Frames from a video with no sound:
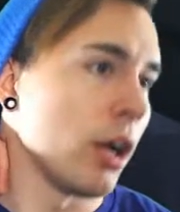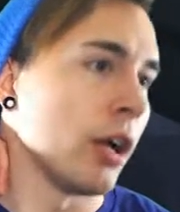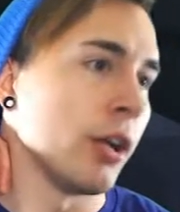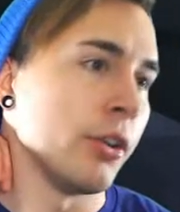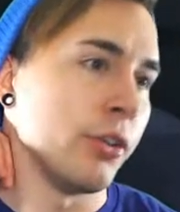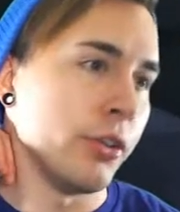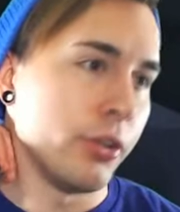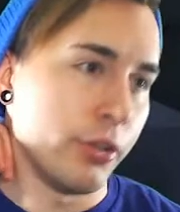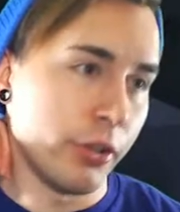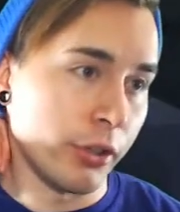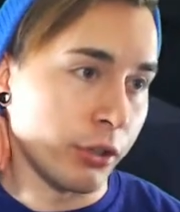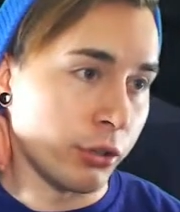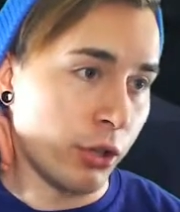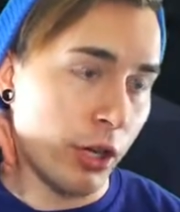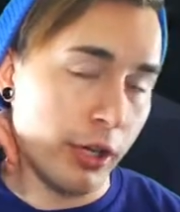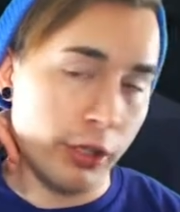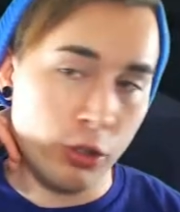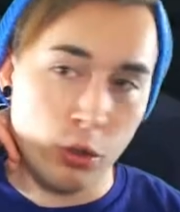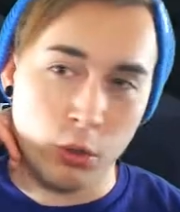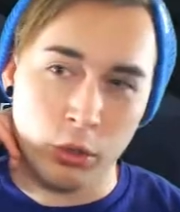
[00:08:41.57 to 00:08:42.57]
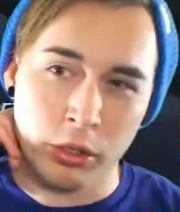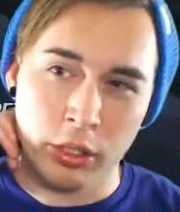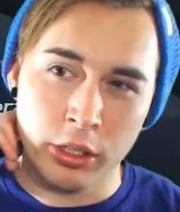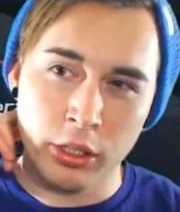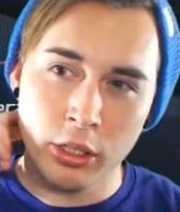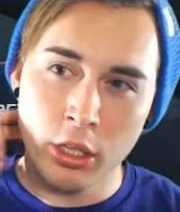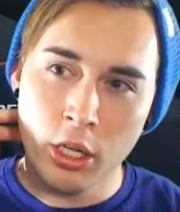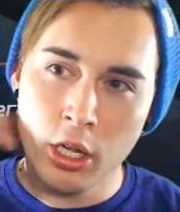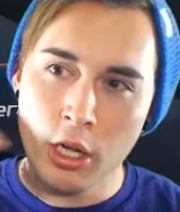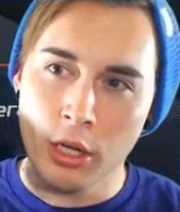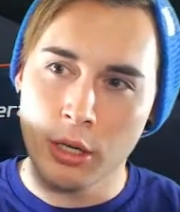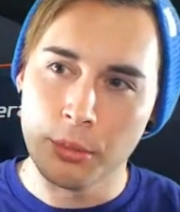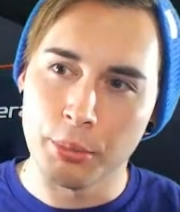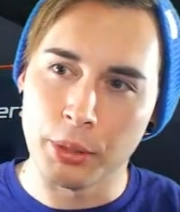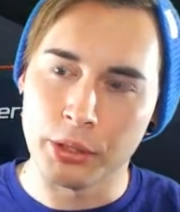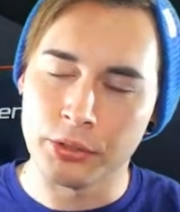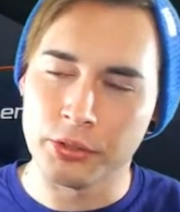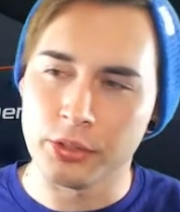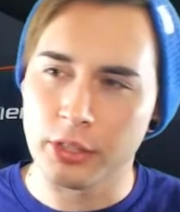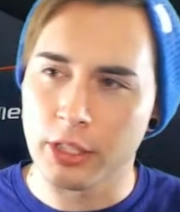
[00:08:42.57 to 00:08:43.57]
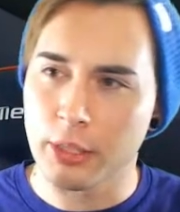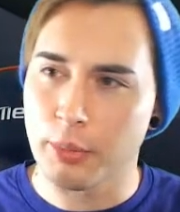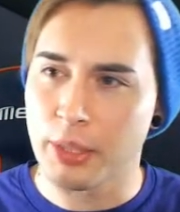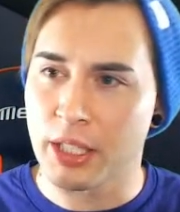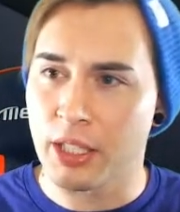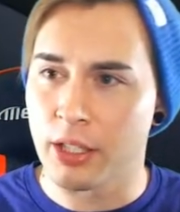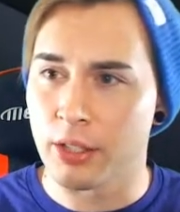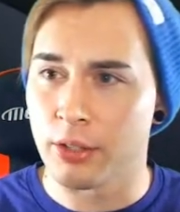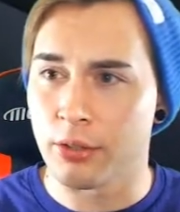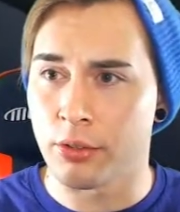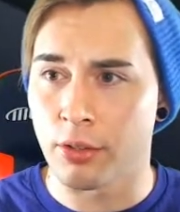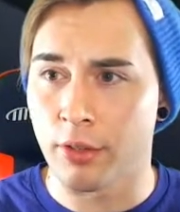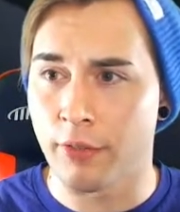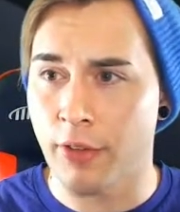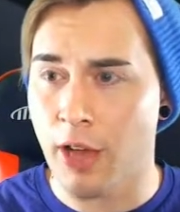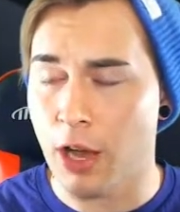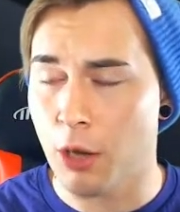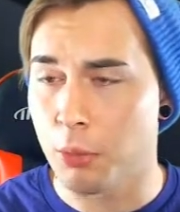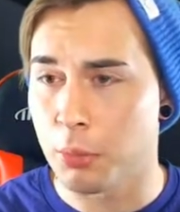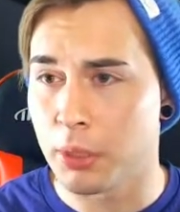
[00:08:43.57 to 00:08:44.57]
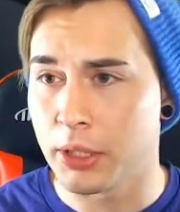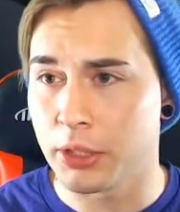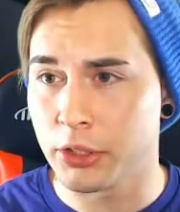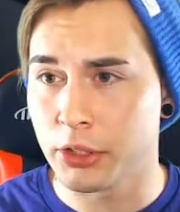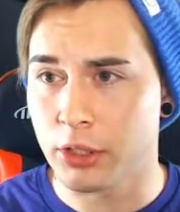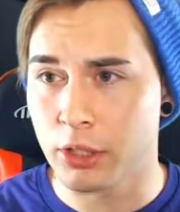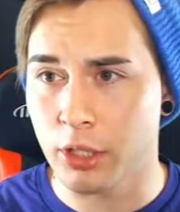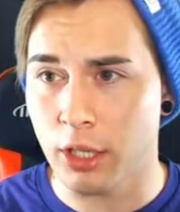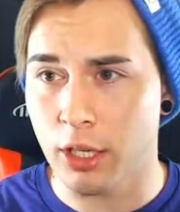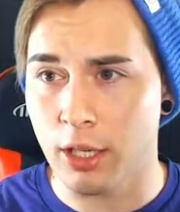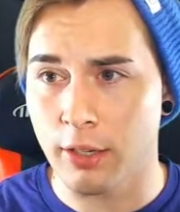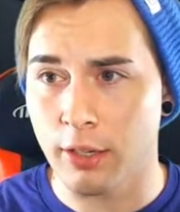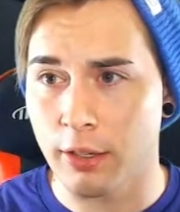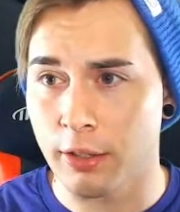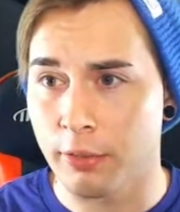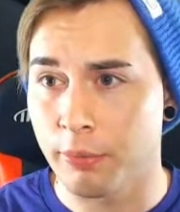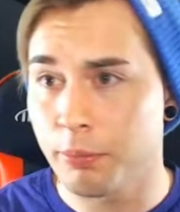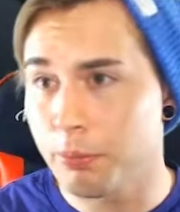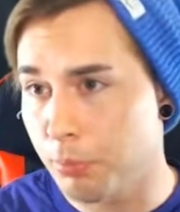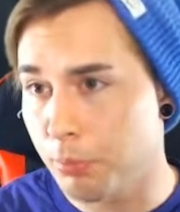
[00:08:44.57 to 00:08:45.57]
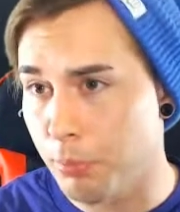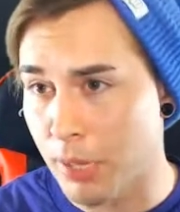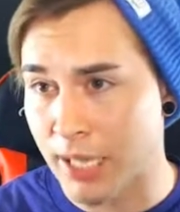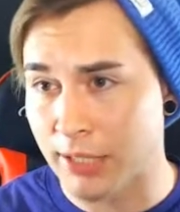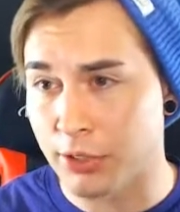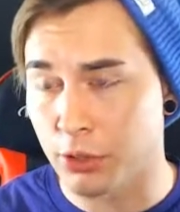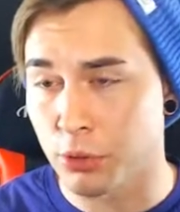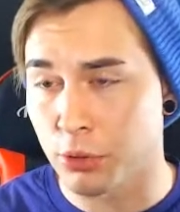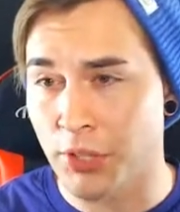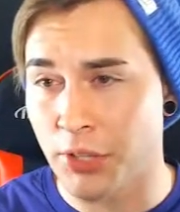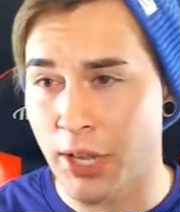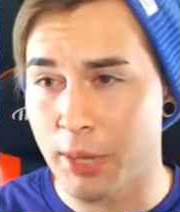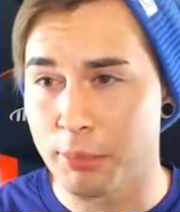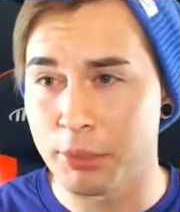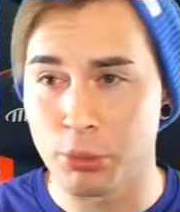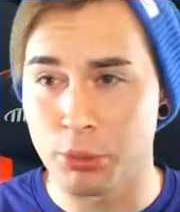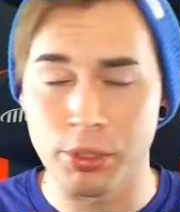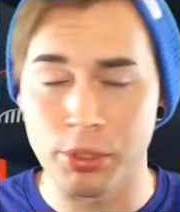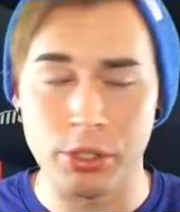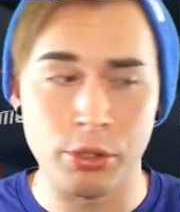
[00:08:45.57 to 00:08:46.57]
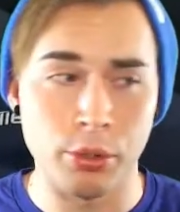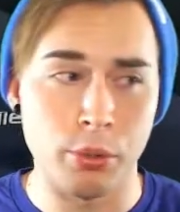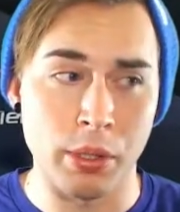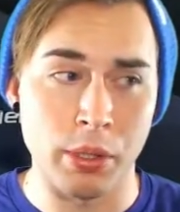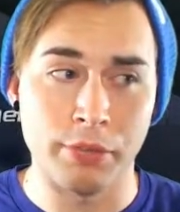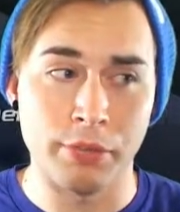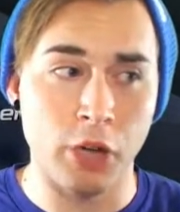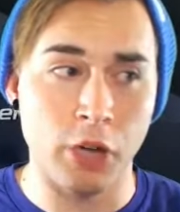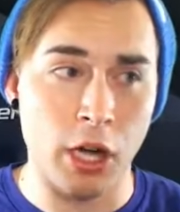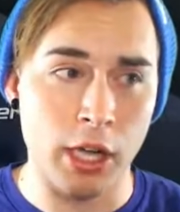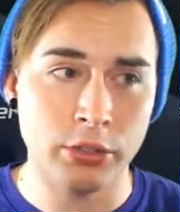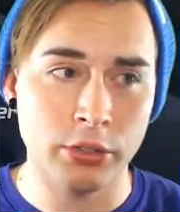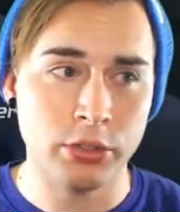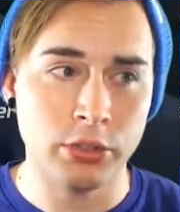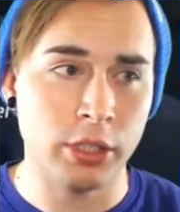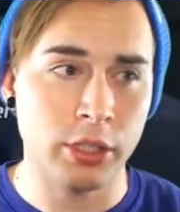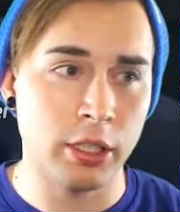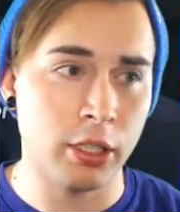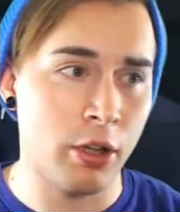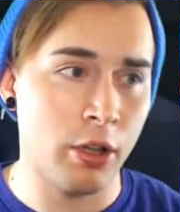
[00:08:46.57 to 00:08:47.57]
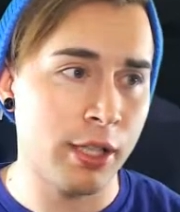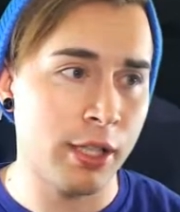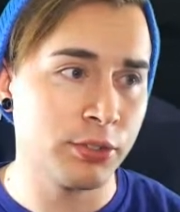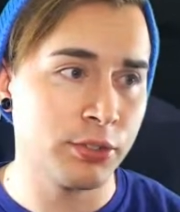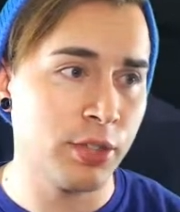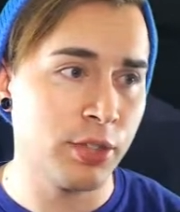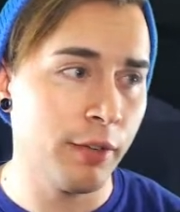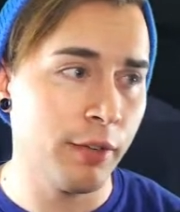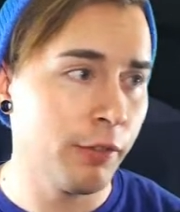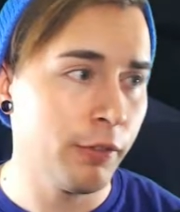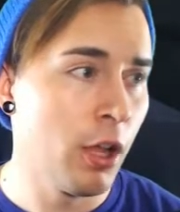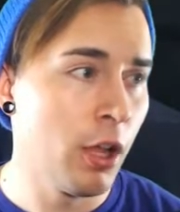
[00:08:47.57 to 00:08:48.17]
Necrotic Aura personally because of how much magical damage we do with Frost and all that stuff.